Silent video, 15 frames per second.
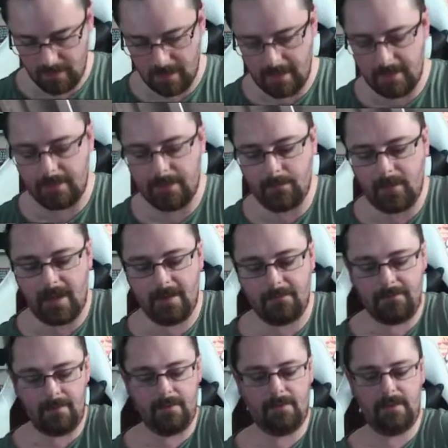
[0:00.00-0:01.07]
And then we have
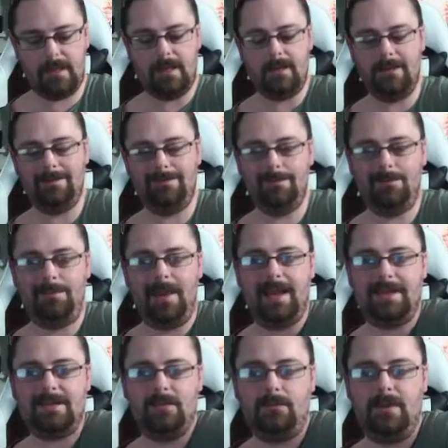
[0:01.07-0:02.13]
the
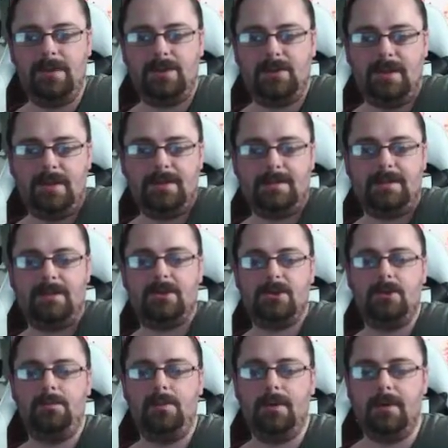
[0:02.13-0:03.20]
base, which is
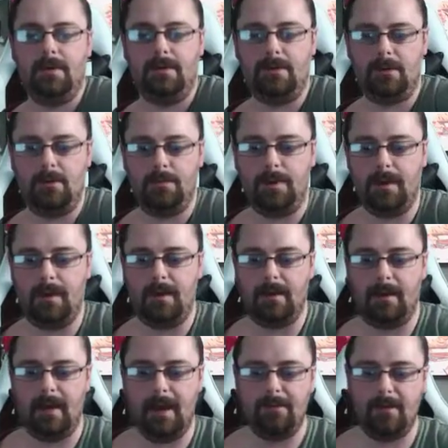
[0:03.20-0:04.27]
super duper
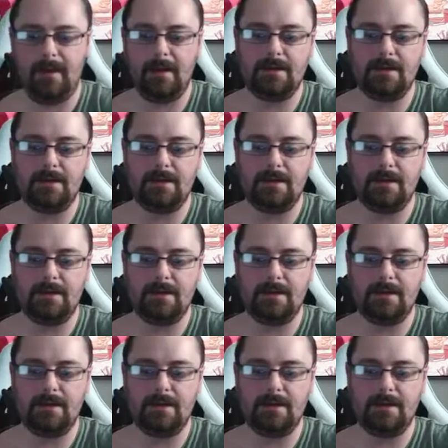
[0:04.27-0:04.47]
heavy.